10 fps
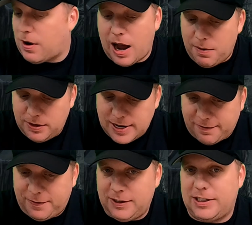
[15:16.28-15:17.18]
though, I would
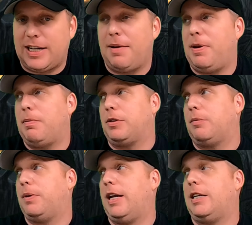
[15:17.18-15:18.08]
definitely say people
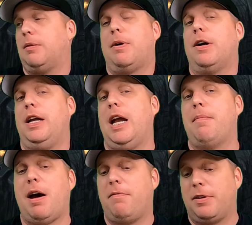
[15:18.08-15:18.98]
should play that as a party
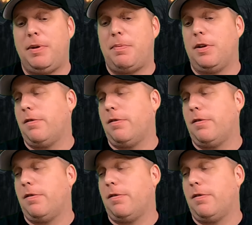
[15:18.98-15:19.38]
game. have some people